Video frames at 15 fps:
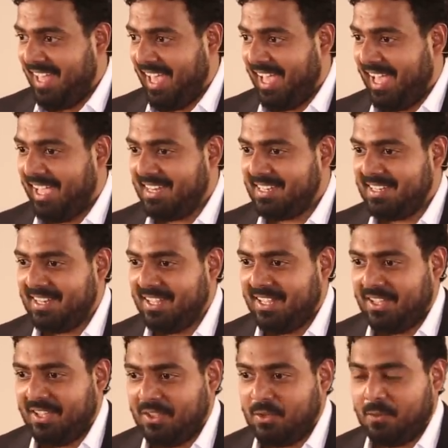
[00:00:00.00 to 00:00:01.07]
and
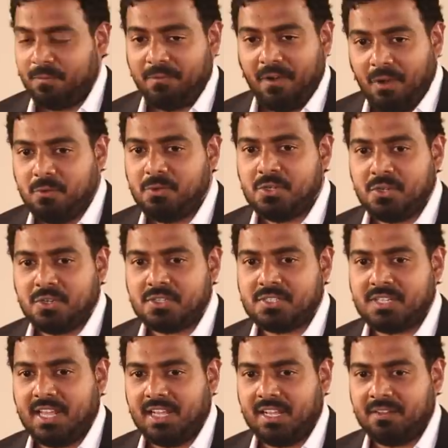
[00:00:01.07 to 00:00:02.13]
you found
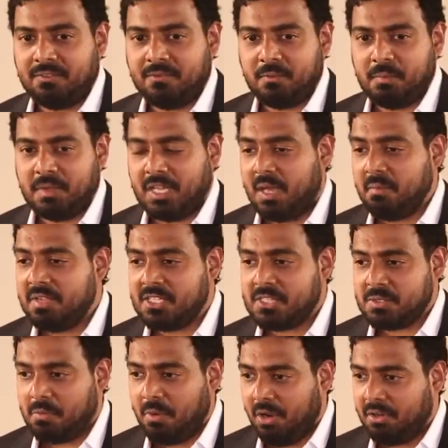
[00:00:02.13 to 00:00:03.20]
yourself becoming
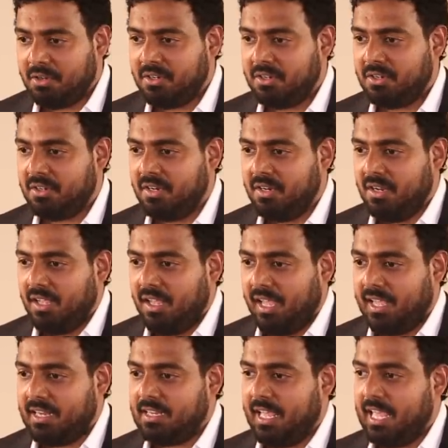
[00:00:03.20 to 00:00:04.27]
smarter
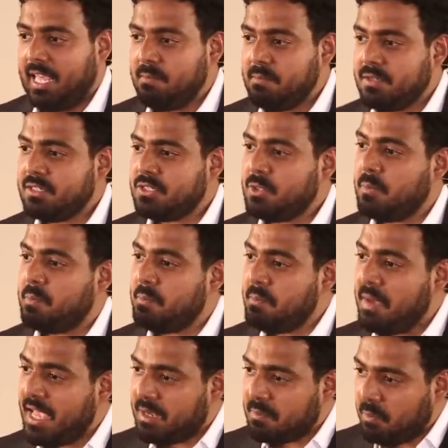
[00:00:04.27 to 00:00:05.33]
and able to
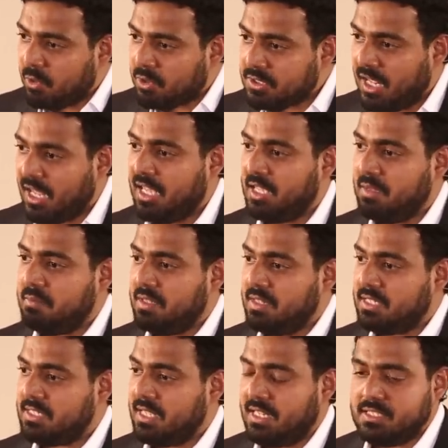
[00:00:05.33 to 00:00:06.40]
make more time in
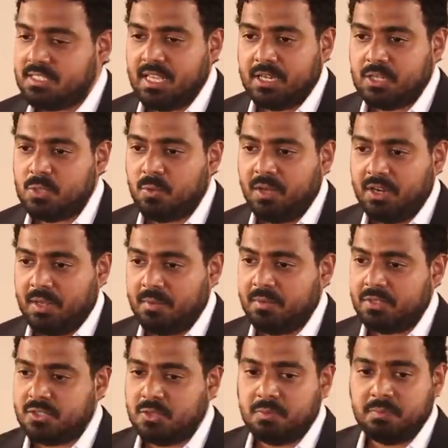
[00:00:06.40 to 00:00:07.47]
the sense that you were
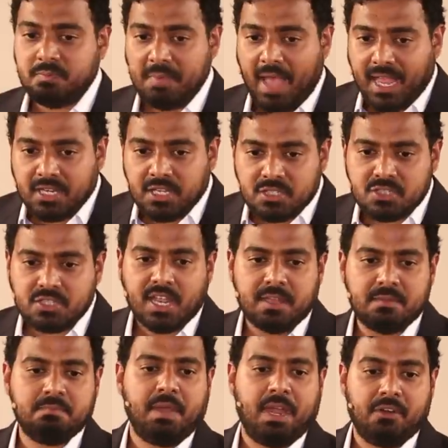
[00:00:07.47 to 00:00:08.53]
able to manage
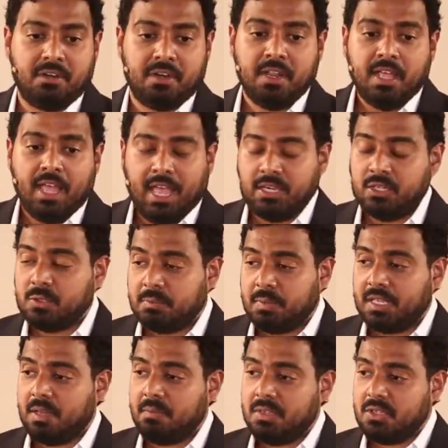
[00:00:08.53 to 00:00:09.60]
time better and
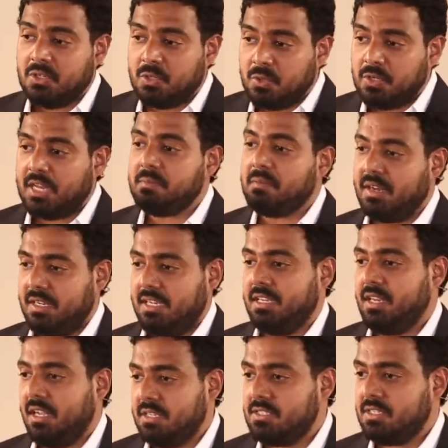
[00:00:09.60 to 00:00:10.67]
becoming good at
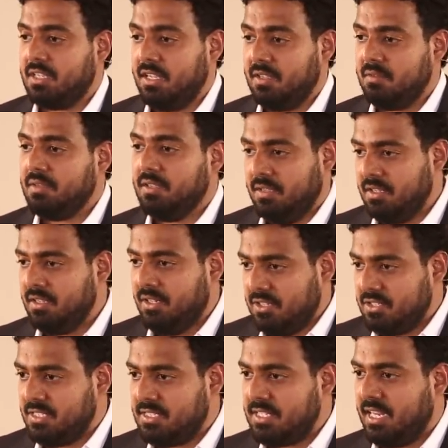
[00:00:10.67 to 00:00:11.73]
multitasking?
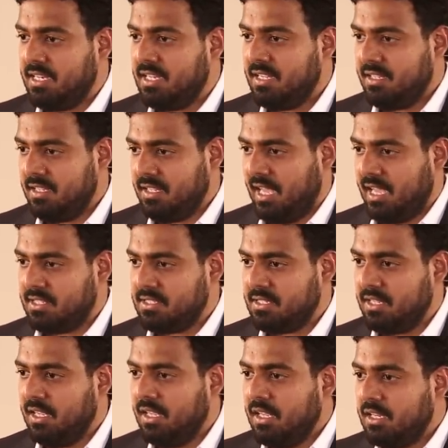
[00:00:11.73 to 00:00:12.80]
She said, yes.
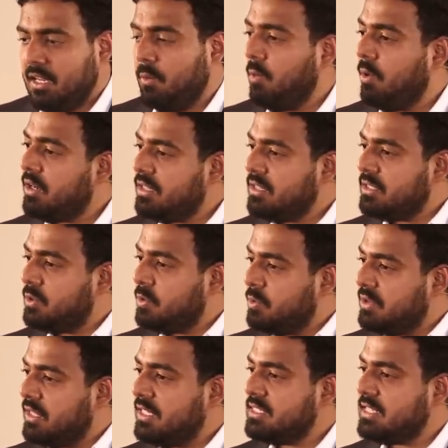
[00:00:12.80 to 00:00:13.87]
Now, what are the
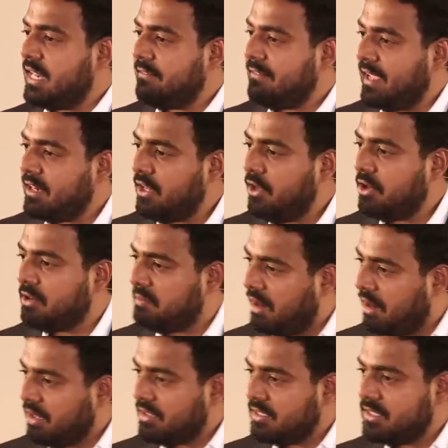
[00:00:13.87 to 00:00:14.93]
two things that I've analog
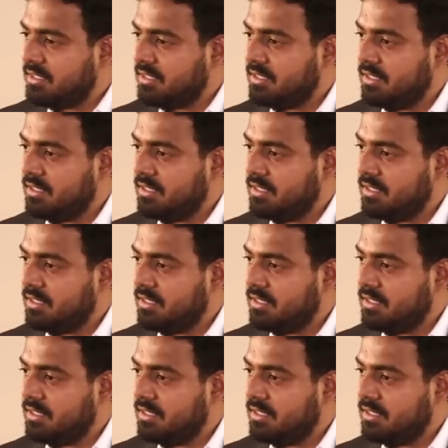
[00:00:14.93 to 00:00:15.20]
marked?